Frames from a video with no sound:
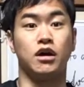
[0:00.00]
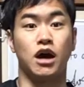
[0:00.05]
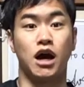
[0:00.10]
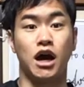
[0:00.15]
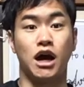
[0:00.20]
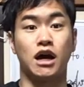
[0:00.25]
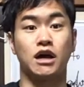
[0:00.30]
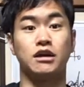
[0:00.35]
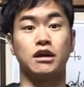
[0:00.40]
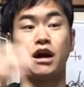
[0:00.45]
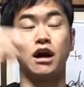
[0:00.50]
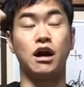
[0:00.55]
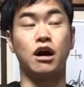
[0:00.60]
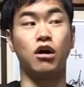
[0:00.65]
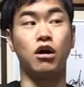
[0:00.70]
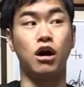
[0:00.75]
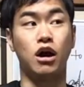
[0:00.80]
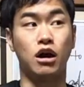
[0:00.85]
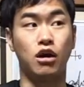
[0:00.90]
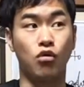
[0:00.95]
at
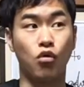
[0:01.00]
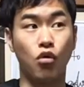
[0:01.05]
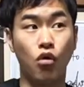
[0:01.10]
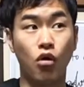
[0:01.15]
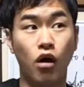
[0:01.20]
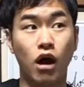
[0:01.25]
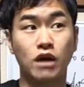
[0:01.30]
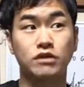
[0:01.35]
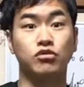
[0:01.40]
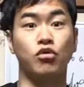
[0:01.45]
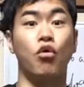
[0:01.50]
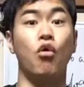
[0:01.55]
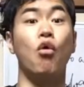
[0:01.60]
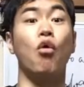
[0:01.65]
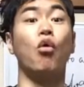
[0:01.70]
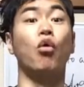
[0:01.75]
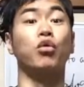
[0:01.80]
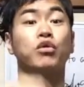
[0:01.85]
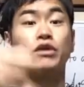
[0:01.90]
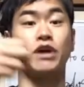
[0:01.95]

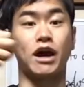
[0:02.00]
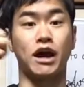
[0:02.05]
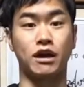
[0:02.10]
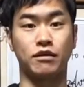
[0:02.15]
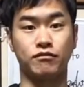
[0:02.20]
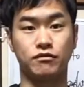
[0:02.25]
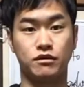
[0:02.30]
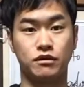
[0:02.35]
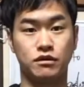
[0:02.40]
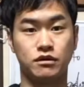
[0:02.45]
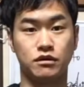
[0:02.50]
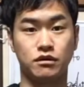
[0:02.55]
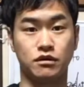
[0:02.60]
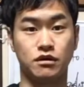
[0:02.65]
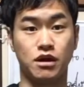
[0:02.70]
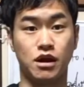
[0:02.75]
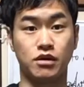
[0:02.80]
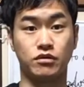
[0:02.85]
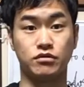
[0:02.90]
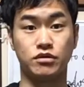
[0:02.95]
all time
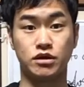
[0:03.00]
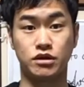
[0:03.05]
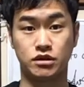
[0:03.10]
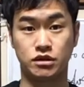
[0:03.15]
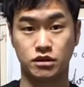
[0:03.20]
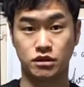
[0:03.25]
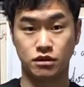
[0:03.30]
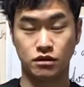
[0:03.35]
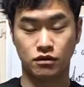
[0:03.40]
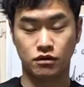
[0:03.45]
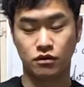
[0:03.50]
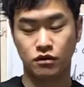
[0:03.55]
like this